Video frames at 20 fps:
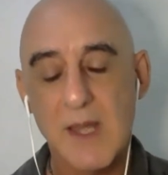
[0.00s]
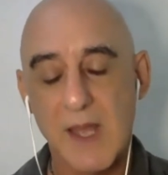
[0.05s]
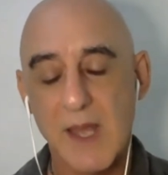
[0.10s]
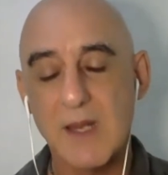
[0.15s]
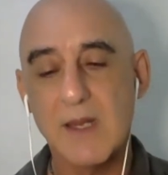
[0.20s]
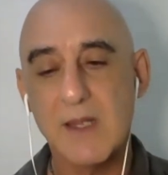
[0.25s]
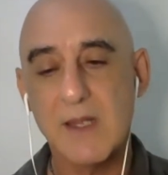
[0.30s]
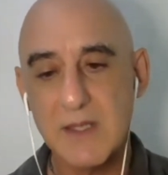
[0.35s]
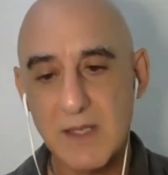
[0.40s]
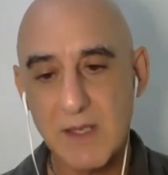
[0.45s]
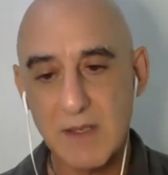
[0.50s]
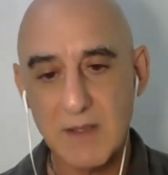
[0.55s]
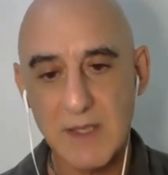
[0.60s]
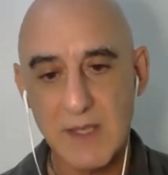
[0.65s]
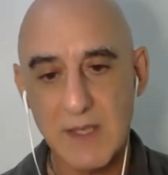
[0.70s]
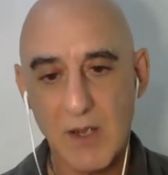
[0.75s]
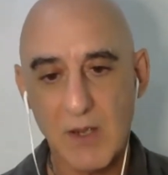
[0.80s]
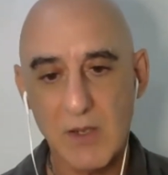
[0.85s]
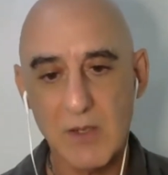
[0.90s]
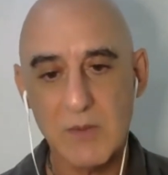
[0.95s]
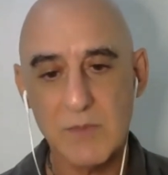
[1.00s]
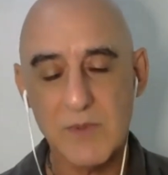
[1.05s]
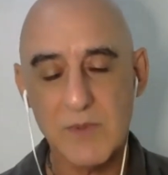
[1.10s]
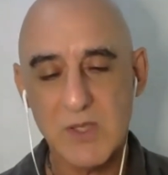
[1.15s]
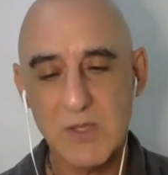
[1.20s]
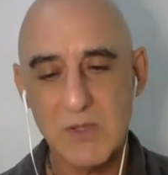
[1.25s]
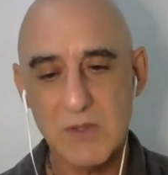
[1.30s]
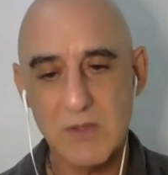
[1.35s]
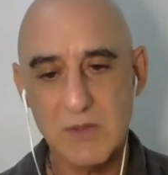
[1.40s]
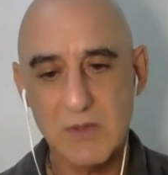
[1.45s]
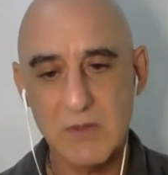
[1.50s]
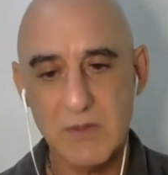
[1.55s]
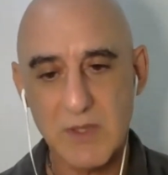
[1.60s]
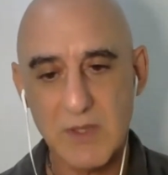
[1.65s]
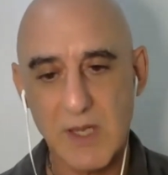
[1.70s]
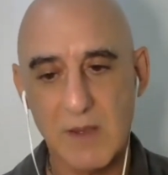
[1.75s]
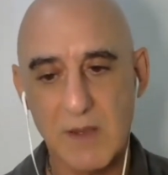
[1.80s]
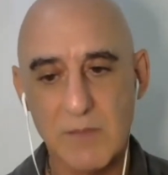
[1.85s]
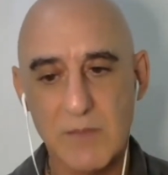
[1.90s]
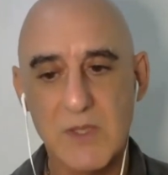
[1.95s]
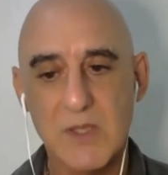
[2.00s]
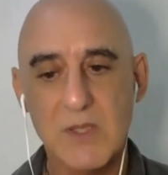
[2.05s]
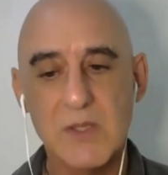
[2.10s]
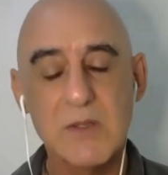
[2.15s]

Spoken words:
And I certainly hope to come to